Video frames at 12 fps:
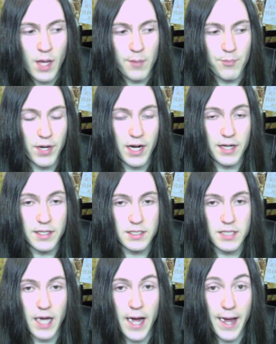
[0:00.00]
But I'd
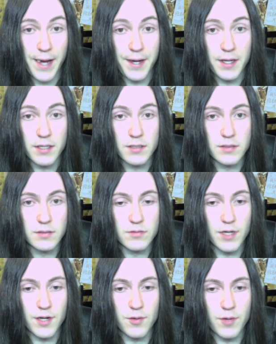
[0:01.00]
die
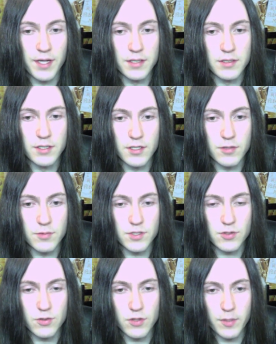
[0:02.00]
right away. You know, what's
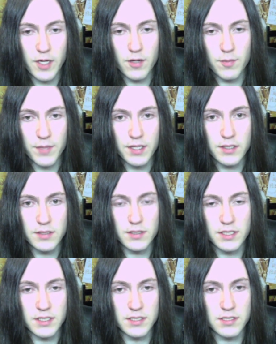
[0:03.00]
cool about me
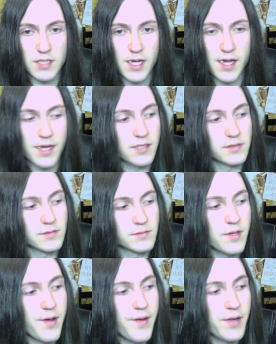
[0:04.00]
is, like,
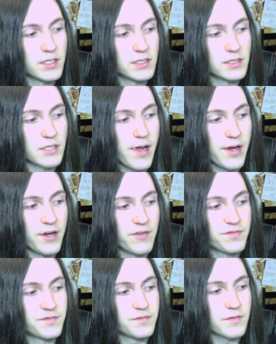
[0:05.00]

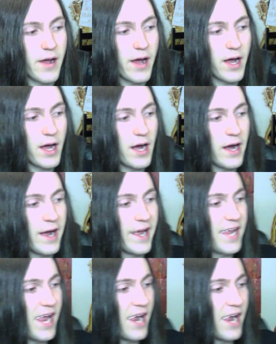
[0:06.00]
if I
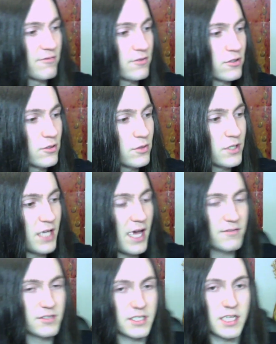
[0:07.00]
ever were to have
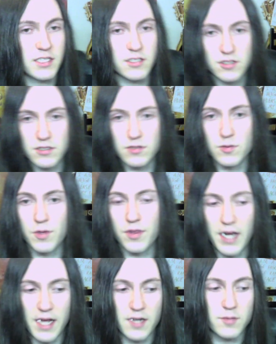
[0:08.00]
sex with an
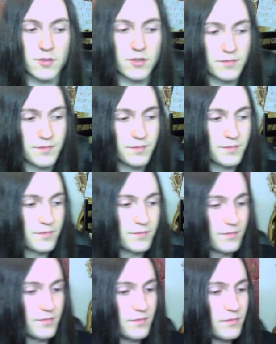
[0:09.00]
animal,
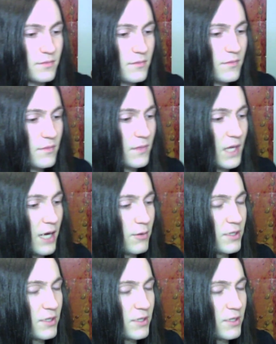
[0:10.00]
I would